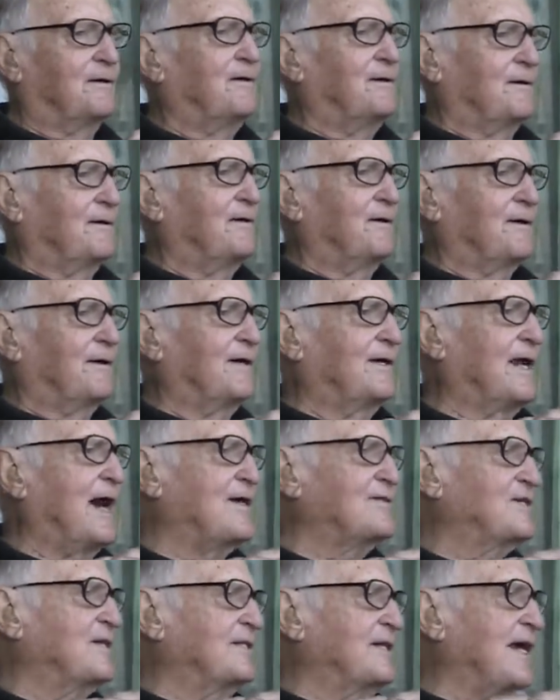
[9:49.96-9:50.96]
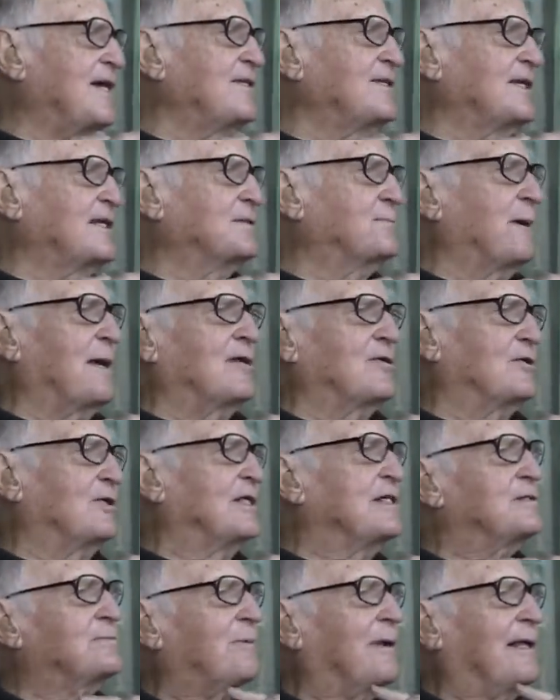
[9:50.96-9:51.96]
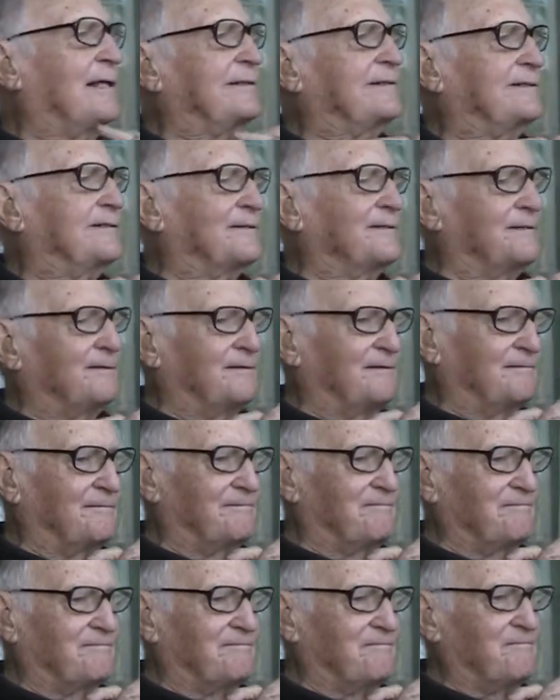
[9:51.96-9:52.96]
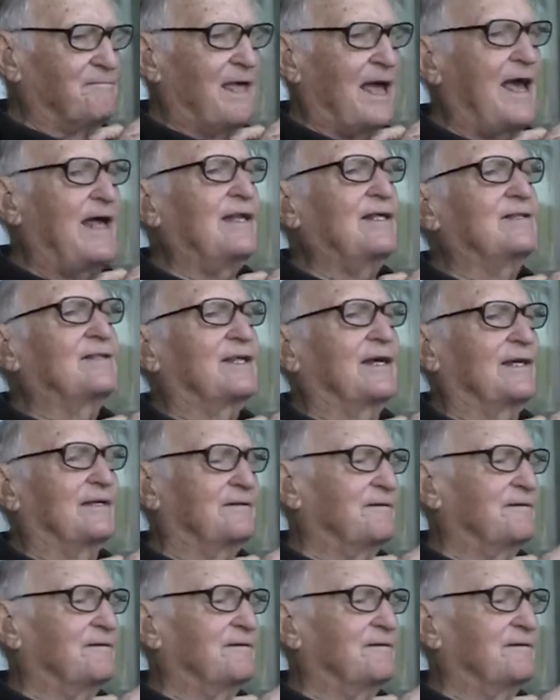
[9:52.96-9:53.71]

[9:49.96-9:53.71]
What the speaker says: And I said, anything's better than this place. Anything.